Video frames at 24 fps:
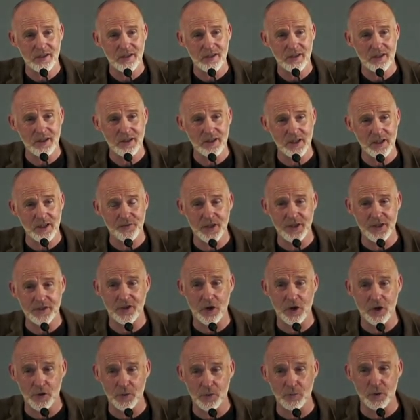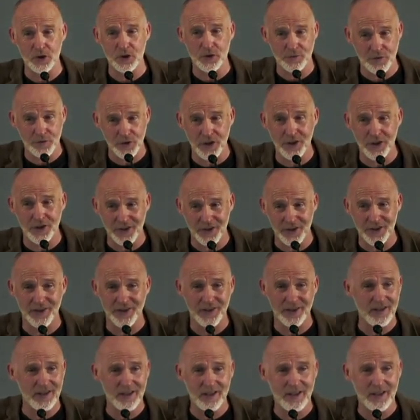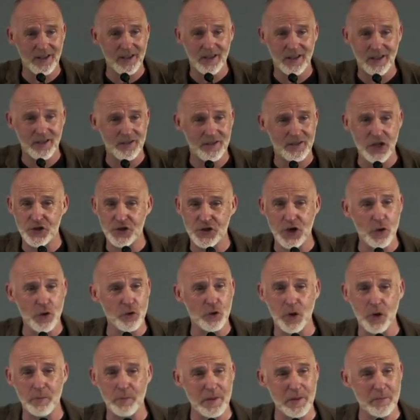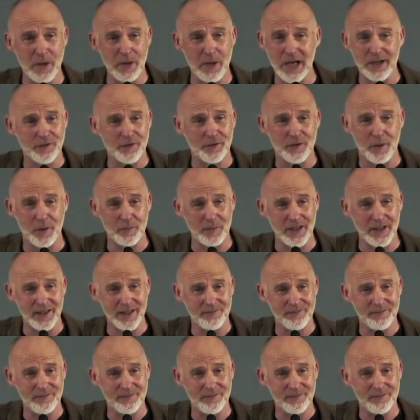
And if this goes much further, there's no coming back from it.